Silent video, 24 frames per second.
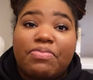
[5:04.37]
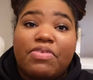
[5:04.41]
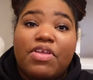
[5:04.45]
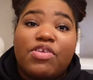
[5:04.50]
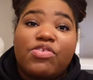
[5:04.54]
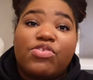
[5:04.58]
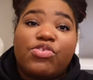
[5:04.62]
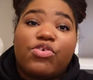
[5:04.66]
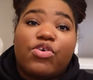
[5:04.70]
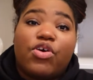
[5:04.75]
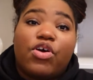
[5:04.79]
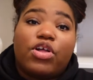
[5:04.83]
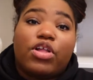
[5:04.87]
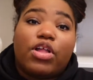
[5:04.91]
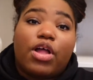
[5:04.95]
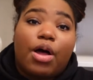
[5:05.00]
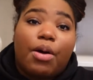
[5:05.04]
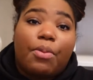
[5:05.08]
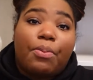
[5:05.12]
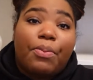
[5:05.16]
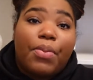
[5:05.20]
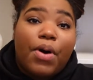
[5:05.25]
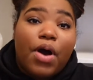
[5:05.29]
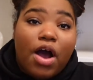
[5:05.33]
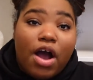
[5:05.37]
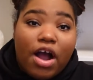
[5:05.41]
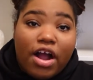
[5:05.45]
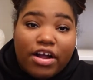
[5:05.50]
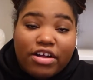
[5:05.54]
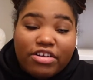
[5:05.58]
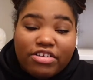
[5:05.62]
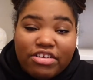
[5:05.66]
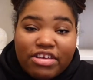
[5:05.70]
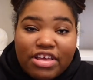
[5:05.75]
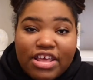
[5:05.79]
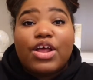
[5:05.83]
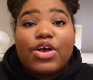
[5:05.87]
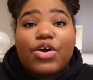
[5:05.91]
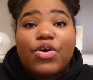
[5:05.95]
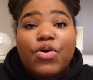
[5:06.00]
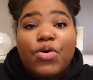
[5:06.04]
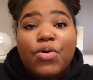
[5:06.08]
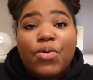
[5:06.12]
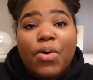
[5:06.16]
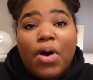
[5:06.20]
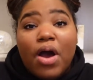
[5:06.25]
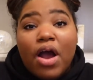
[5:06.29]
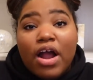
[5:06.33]
this girl apart.
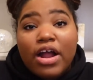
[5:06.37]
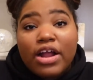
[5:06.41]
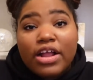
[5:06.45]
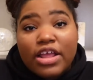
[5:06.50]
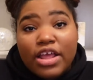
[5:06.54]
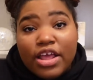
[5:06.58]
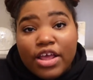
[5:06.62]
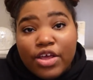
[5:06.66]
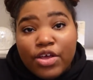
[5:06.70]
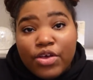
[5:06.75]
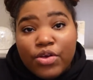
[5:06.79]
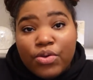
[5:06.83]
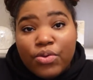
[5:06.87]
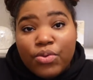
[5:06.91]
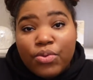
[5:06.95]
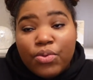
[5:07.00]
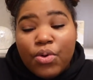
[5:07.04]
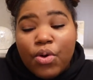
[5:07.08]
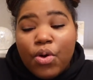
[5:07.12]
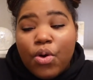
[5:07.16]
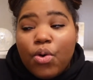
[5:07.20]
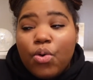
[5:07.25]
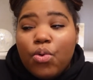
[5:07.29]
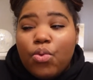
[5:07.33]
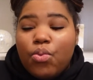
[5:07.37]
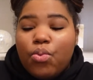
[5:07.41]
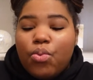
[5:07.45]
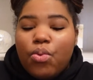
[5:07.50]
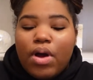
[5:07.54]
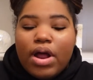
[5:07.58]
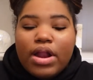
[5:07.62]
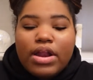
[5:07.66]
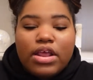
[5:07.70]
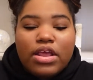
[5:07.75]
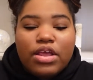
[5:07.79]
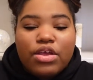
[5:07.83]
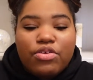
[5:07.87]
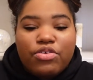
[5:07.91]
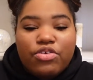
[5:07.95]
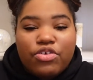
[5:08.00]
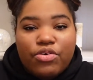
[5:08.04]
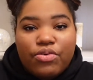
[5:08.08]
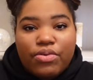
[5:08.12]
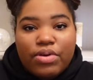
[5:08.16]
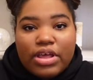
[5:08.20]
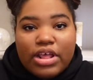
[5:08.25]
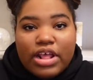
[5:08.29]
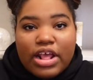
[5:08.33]
Who are you? What are you
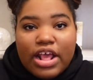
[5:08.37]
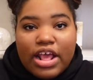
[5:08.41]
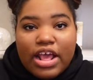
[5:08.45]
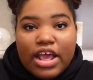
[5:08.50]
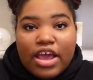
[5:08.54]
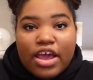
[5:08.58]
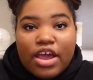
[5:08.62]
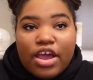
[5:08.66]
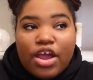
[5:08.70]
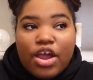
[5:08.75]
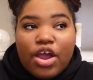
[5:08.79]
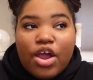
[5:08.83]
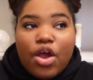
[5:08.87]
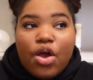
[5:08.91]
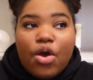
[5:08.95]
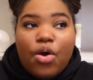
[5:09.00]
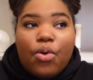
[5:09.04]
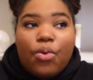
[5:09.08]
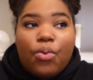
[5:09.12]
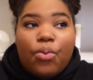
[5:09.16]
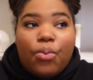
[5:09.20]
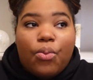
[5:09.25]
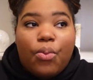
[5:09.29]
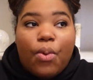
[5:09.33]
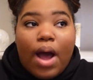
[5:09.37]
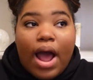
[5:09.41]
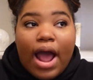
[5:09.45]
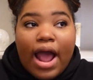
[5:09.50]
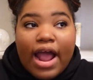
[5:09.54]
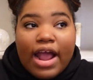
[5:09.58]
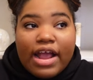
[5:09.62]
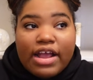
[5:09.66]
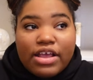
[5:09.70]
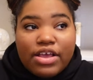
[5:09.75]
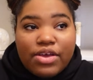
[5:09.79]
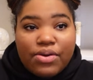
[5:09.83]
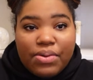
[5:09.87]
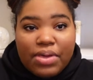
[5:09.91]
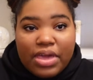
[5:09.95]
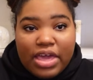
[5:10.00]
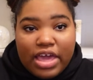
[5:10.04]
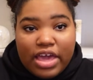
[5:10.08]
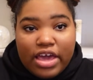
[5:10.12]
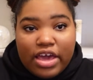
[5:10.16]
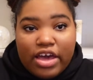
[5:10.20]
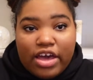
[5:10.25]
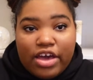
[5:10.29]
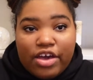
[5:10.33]
doing here? Why are you
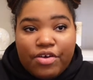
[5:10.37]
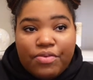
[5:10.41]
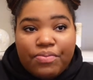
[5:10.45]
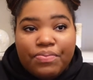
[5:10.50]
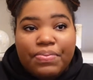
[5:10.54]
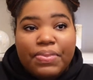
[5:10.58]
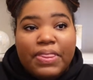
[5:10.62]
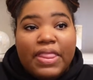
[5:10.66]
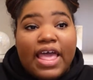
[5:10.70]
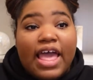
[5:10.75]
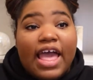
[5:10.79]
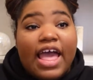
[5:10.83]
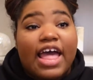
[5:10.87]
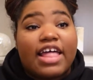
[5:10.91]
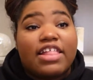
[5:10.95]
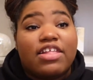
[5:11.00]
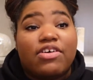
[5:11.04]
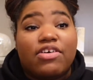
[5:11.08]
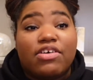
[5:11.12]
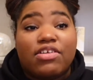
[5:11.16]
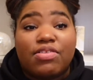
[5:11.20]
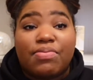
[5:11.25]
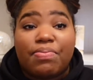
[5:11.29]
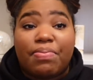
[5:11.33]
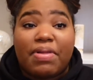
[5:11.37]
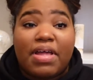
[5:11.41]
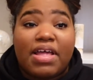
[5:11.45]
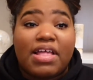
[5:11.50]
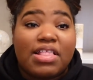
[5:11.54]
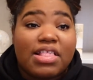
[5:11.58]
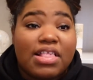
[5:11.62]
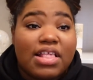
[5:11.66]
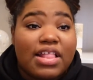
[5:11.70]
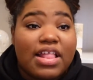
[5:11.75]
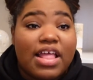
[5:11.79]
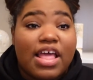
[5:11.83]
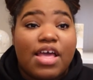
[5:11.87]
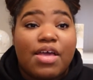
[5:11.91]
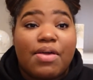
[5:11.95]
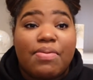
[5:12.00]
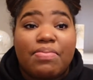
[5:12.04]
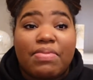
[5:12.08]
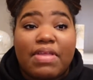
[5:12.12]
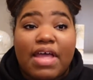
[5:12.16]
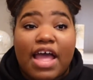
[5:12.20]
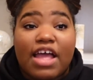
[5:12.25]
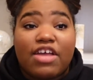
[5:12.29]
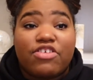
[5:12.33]
here? Heather explains to
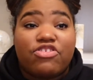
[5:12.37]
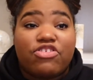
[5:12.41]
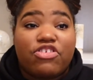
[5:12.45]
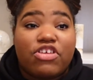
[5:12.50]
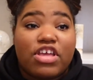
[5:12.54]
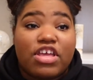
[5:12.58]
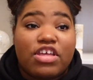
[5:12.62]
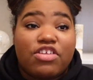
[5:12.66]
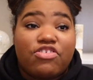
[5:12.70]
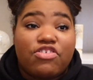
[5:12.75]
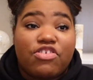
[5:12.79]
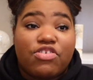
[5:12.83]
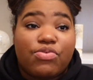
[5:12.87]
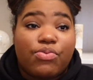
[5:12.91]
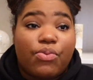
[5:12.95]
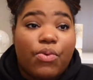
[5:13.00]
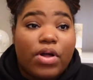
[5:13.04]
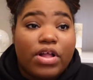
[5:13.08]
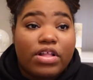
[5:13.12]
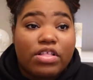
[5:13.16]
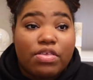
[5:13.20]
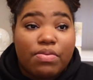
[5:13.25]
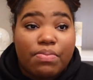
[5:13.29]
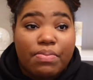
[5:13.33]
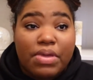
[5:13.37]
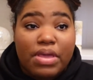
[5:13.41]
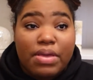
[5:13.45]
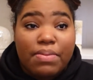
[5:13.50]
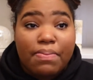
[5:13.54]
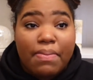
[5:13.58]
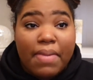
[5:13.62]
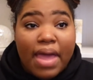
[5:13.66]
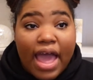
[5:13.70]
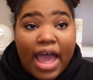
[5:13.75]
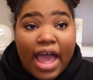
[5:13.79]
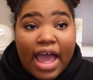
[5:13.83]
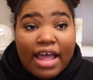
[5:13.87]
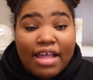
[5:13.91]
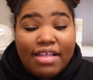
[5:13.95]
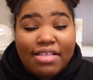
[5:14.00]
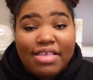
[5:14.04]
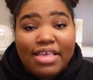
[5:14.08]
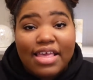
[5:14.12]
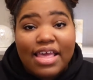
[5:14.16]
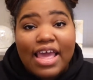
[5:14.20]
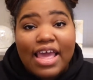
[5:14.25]
them that she just wanted to meet Matt,